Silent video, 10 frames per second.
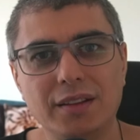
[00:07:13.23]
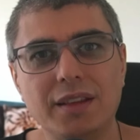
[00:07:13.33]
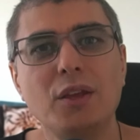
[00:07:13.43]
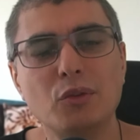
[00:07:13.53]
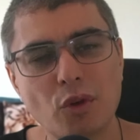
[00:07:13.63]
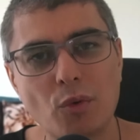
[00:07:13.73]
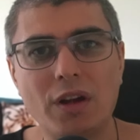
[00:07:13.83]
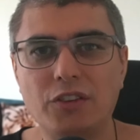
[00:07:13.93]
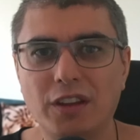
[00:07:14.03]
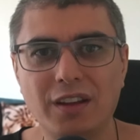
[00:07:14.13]
Thank you for
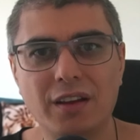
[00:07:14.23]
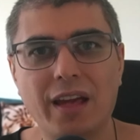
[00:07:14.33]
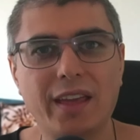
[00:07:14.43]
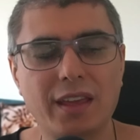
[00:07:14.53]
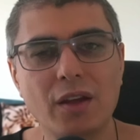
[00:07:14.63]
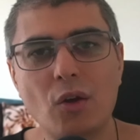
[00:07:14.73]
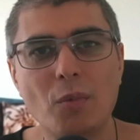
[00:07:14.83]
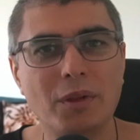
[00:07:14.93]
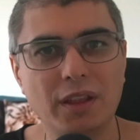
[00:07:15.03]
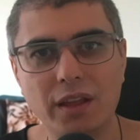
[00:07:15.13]
watching, liking,
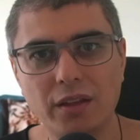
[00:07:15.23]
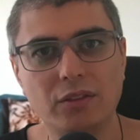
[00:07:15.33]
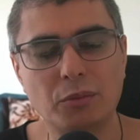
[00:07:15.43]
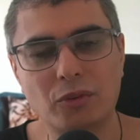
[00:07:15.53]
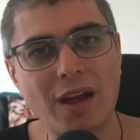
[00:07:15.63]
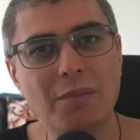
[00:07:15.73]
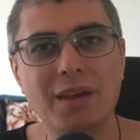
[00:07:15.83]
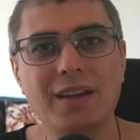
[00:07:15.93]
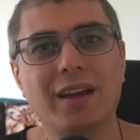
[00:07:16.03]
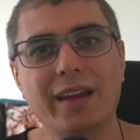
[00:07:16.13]
commenting and
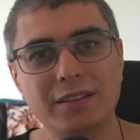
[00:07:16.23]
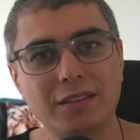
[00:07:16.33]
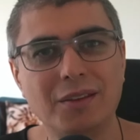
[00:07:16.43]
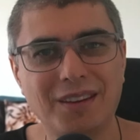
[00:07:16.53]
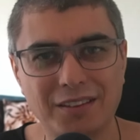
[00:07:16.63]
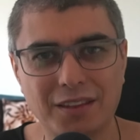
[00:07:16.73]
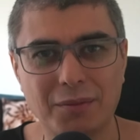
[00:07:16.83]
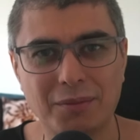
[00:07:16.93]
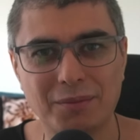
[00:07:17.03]
subscribing and see you next time.